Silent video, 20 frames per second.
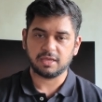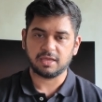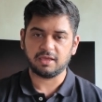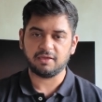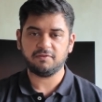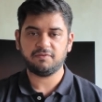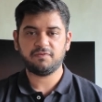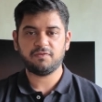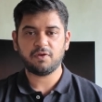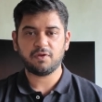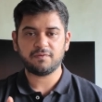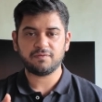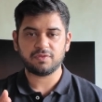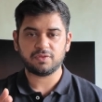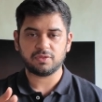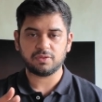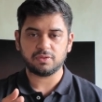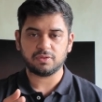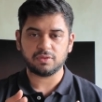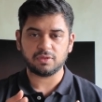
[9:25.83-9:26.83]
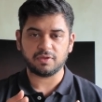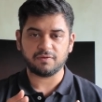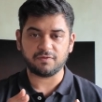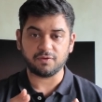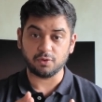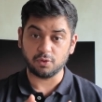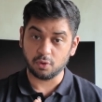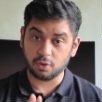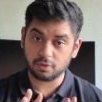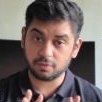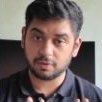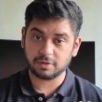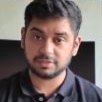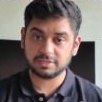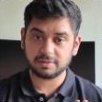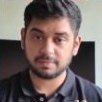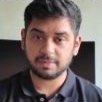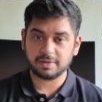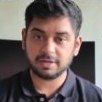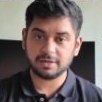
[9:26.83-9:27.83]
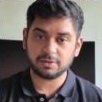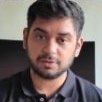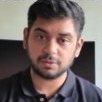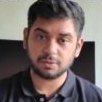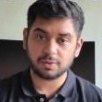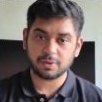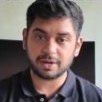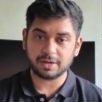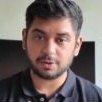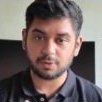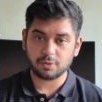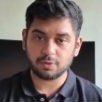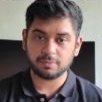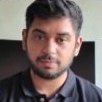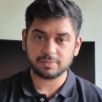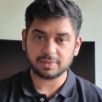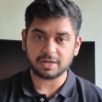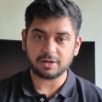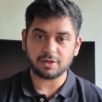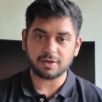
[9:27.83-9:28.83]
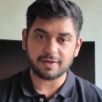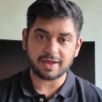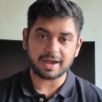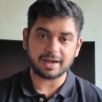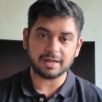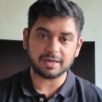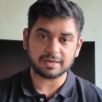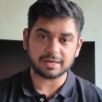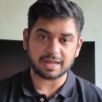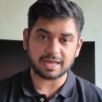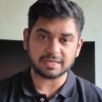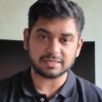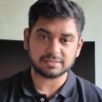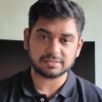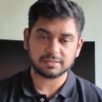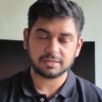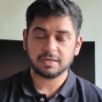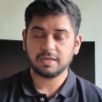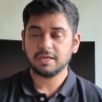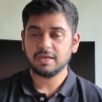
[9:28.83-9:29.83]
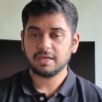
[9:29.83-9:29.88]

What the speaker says: If you don't want somebody to know at home that you have had a crash,